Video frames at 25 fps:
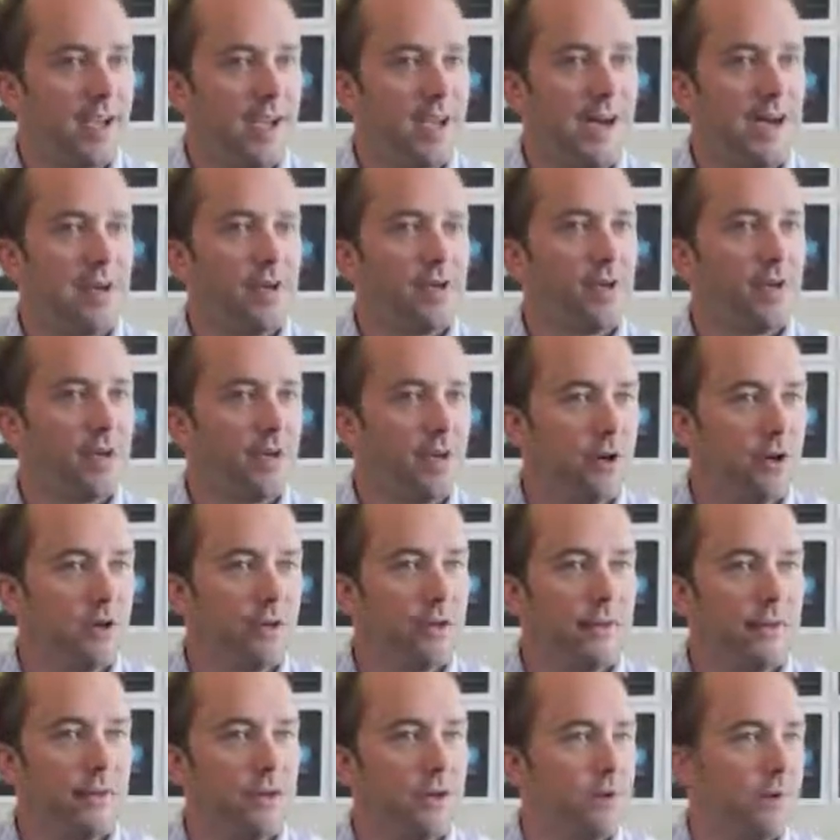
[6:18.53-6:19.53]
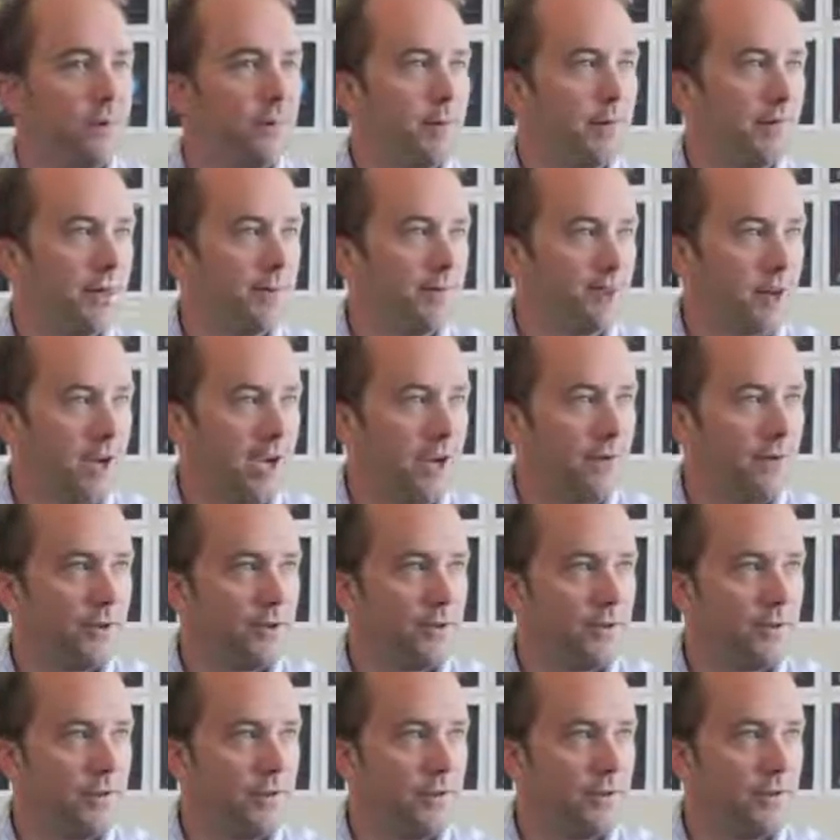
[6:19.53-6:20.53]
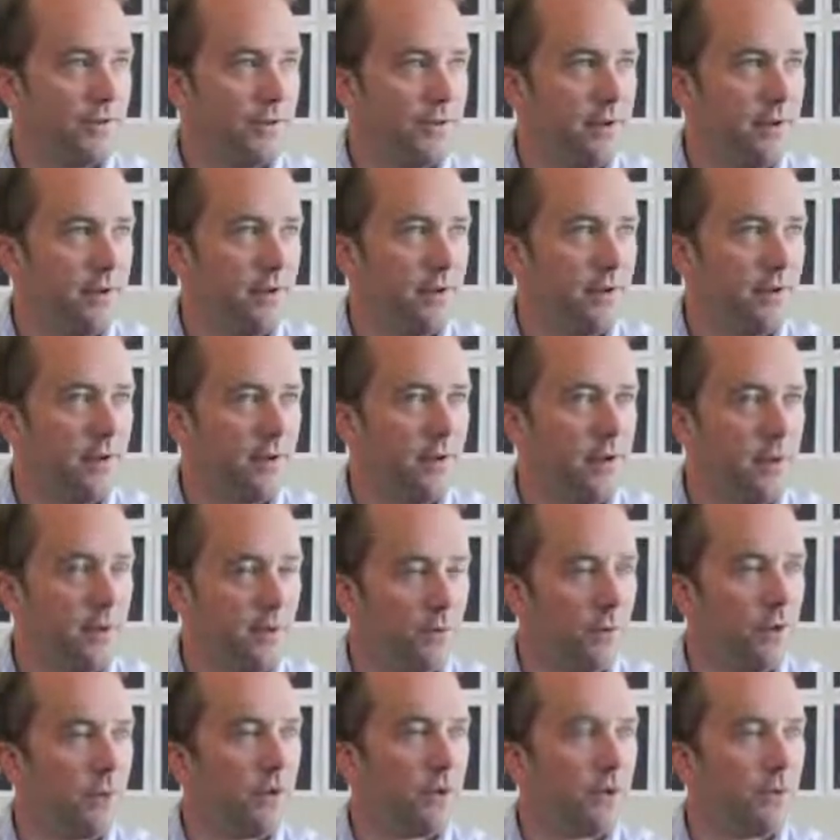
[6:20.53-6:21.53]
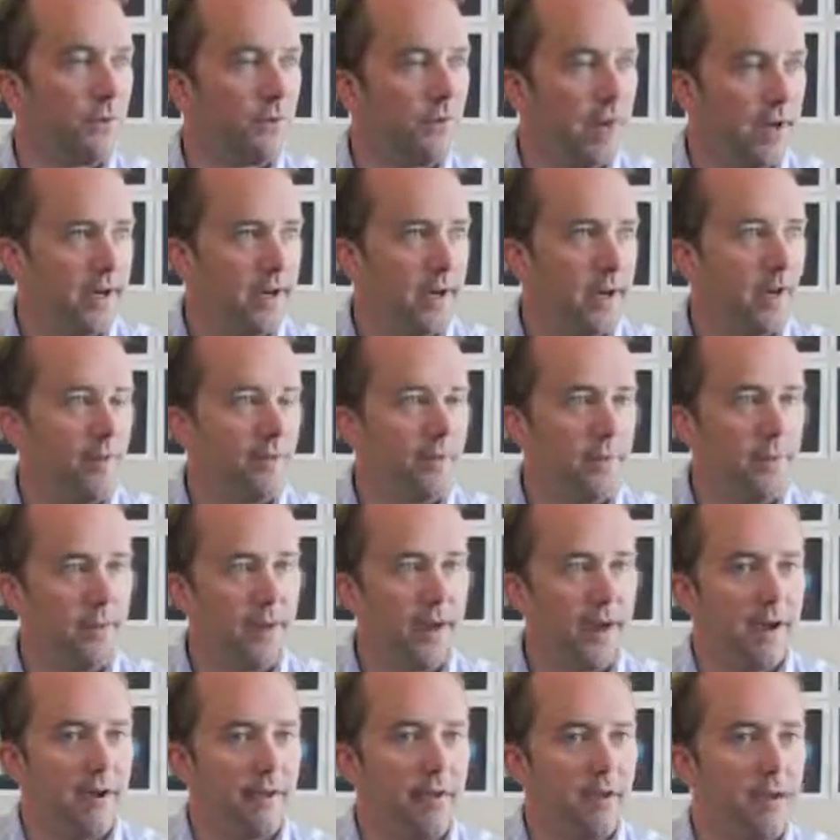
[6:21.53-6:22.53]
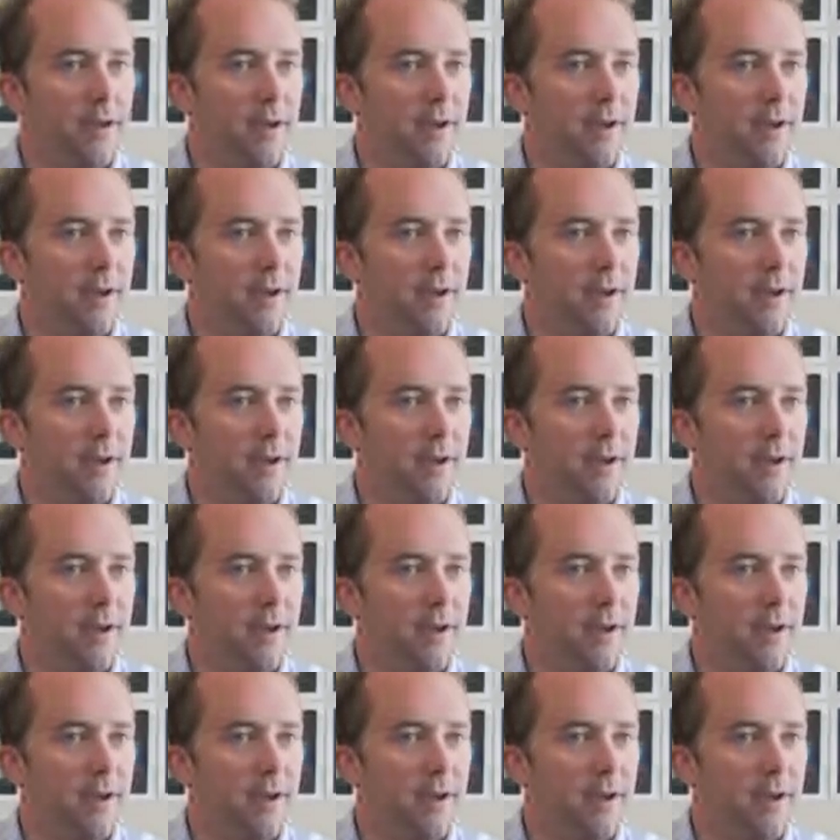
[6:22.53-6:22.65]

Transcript: How do we know that there are going to be enough drivers on the road ready to help them out?